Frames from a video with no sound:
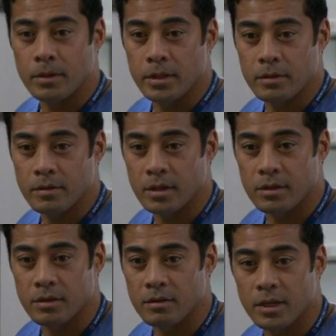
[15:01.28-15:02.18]
Well, you're
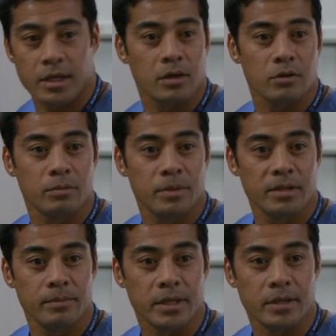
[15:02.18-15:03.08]
such a slacker, who would
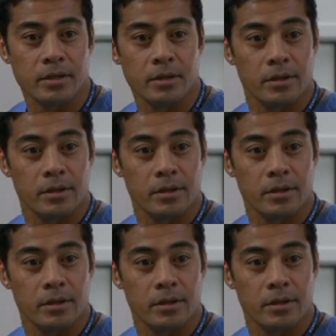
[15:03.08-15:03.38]
believe me?